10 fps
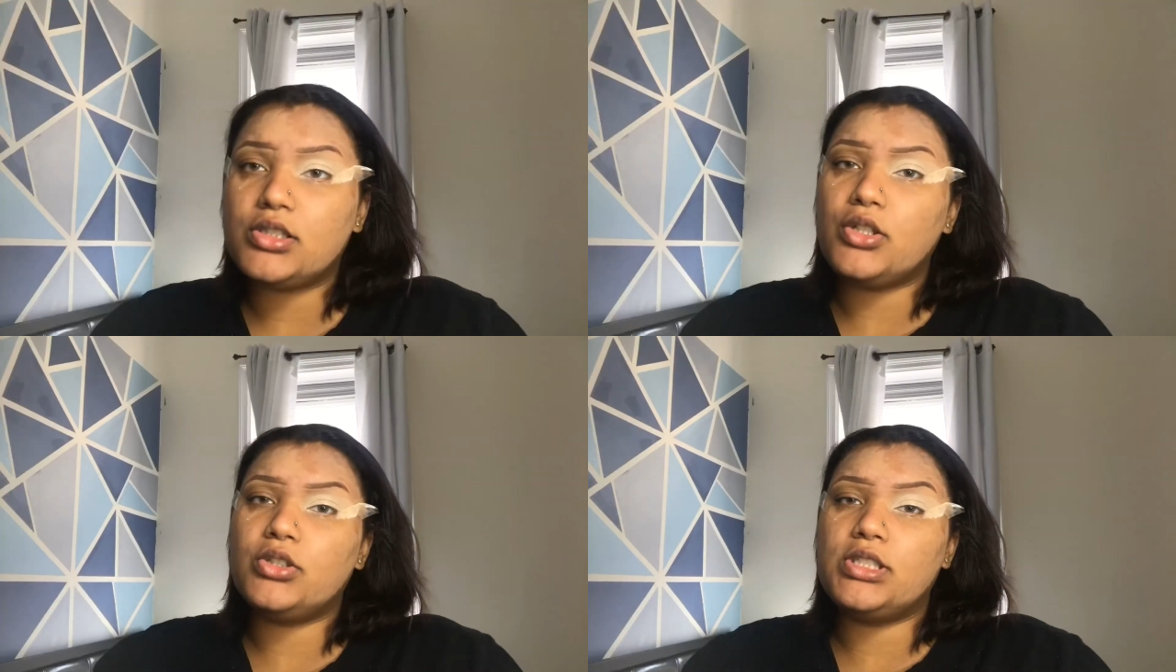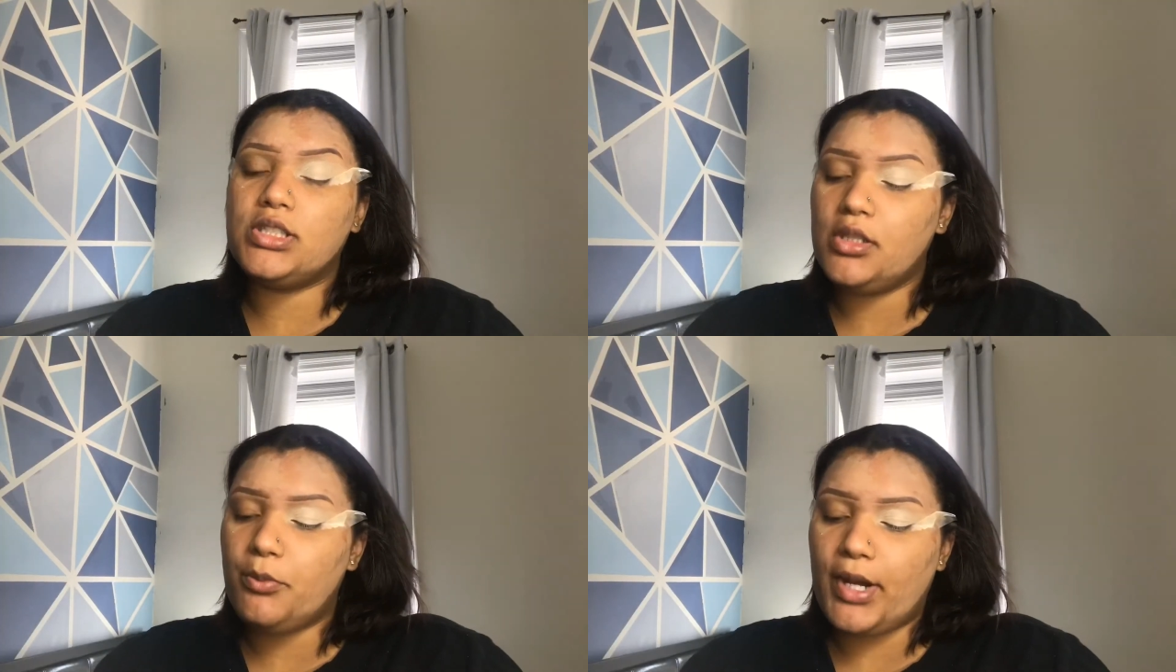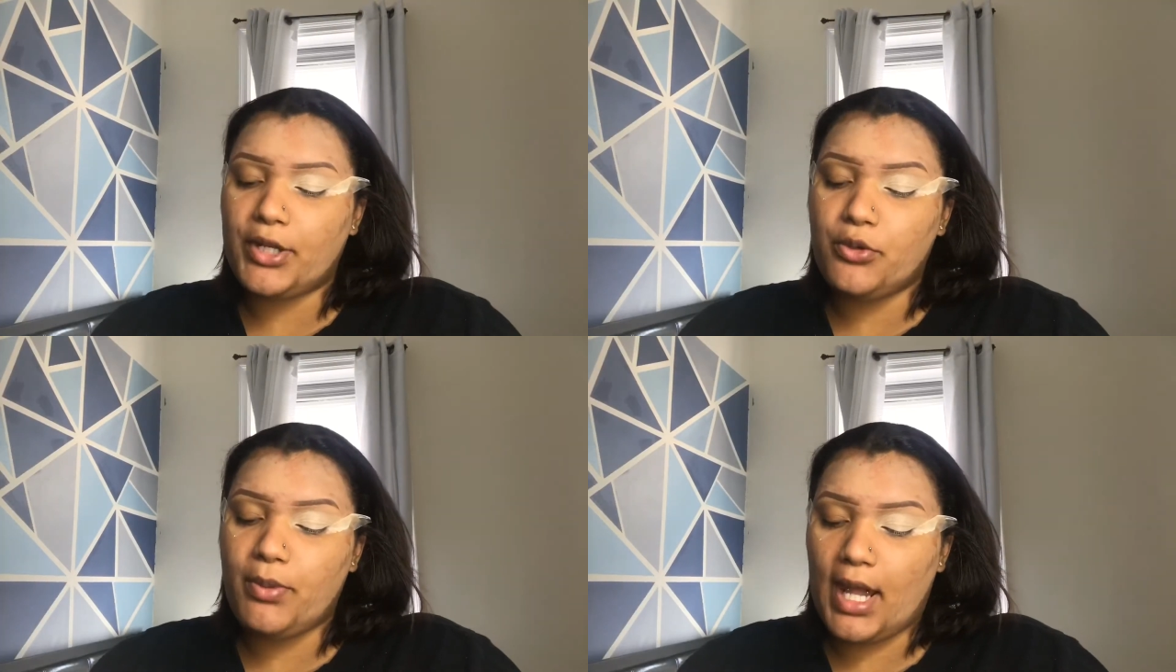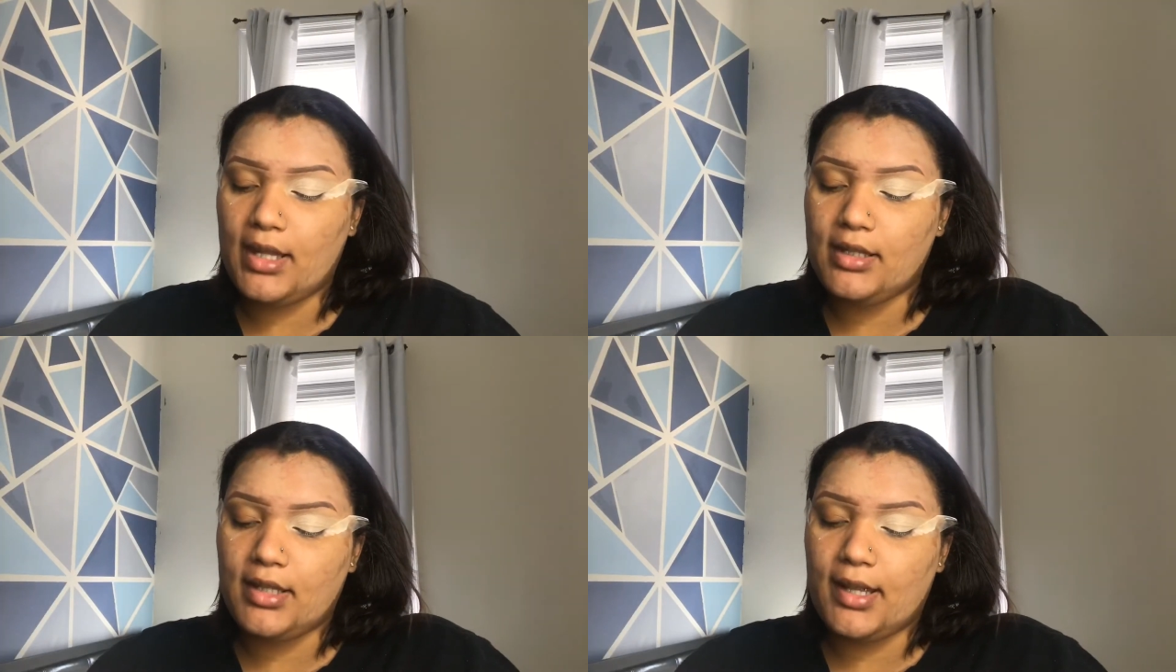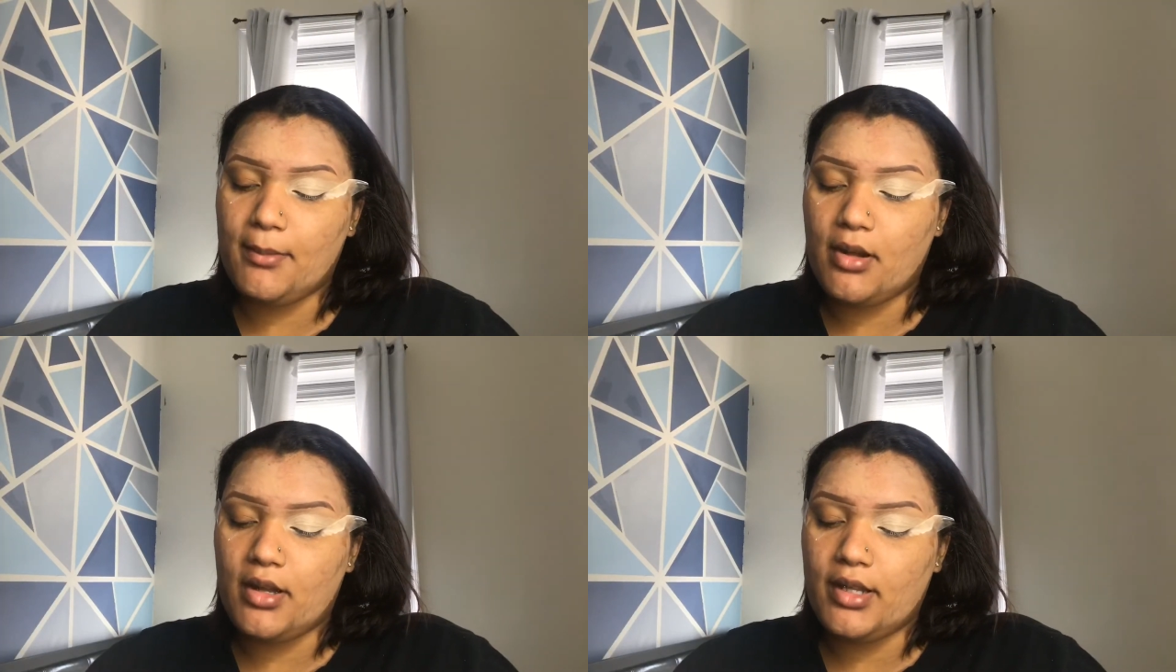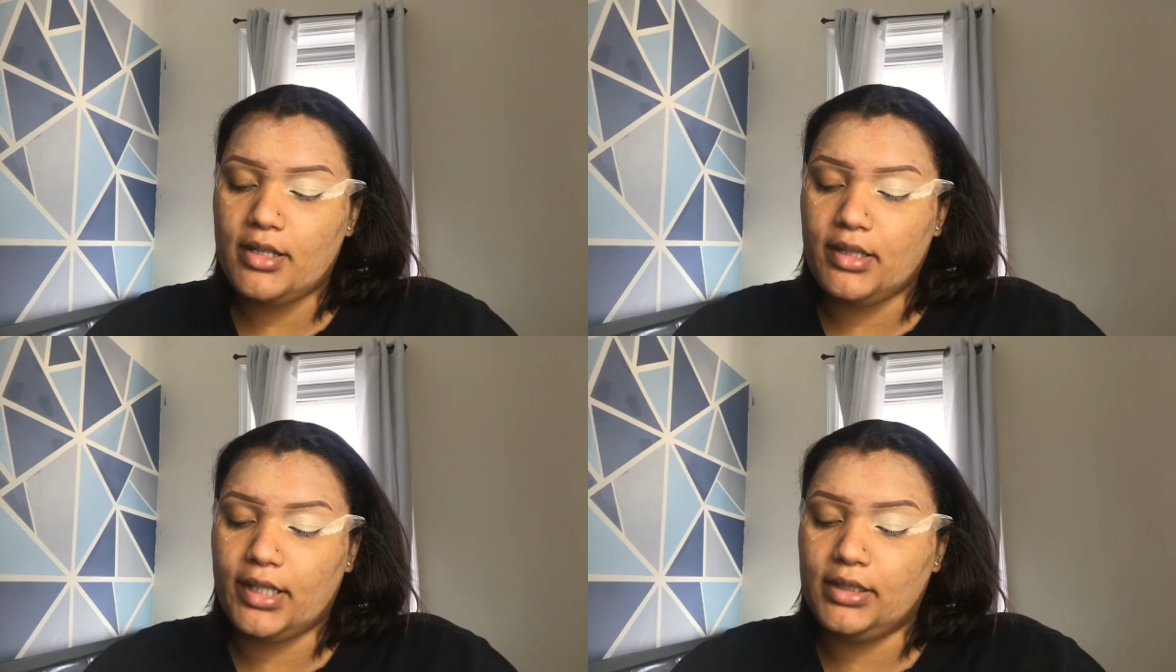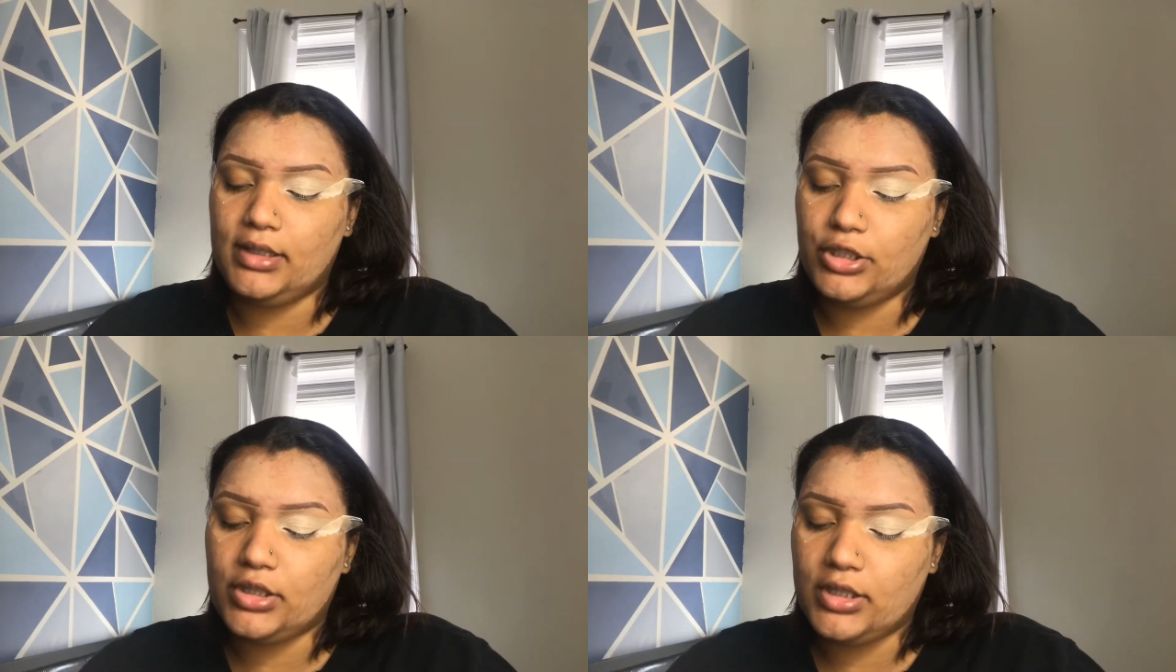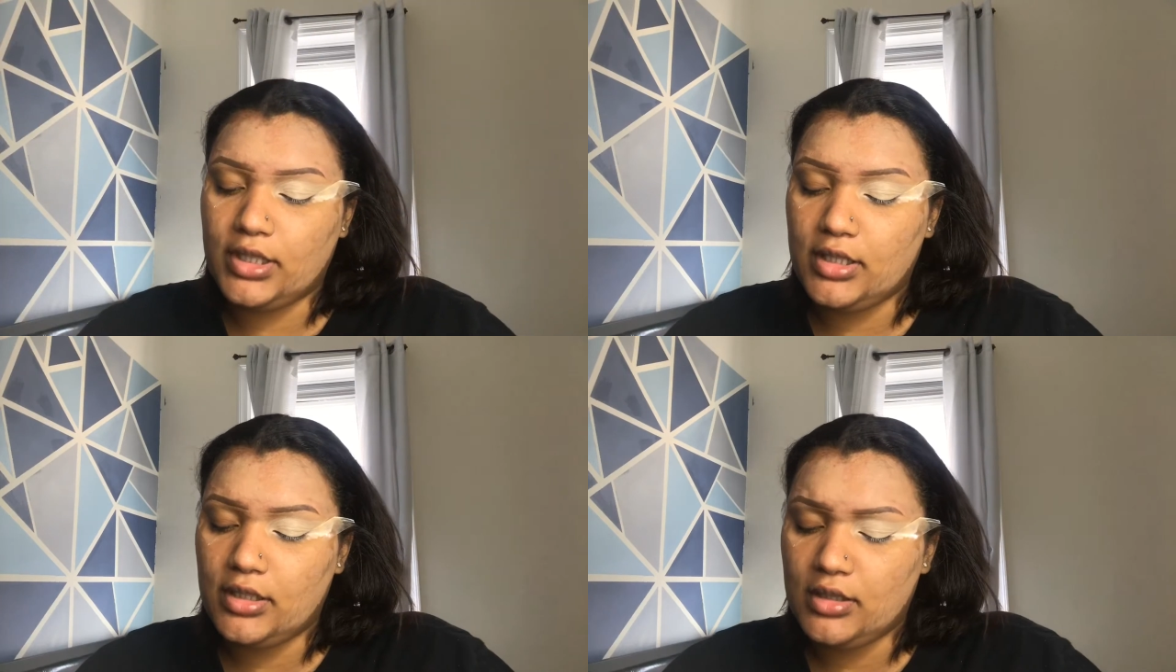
this is a brand new palette that I bought like literally